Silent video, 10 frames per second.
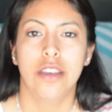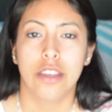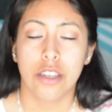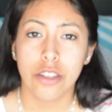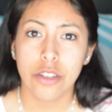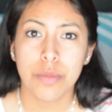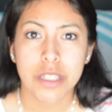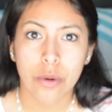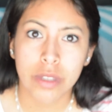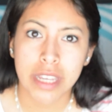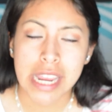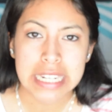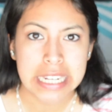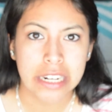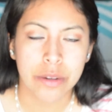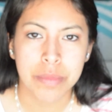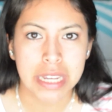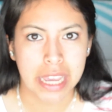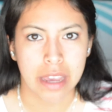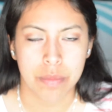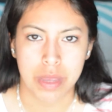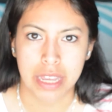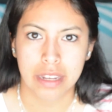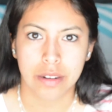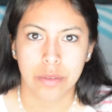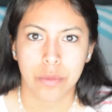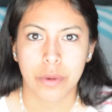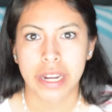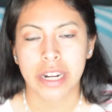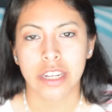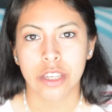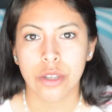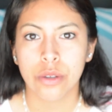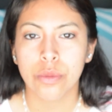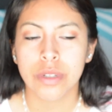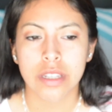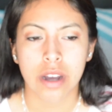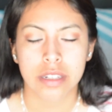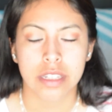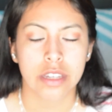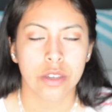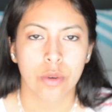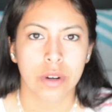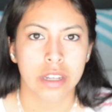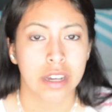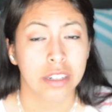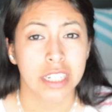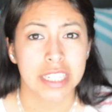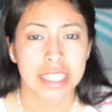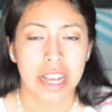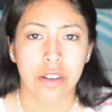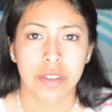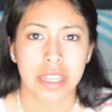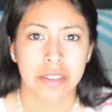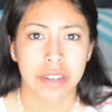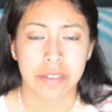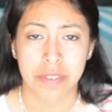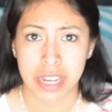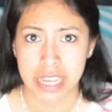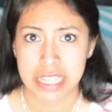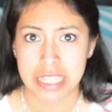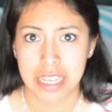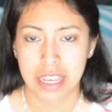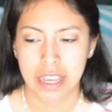YouTube is holding a Dear Me campaign where you would talk to your younger self and give advice.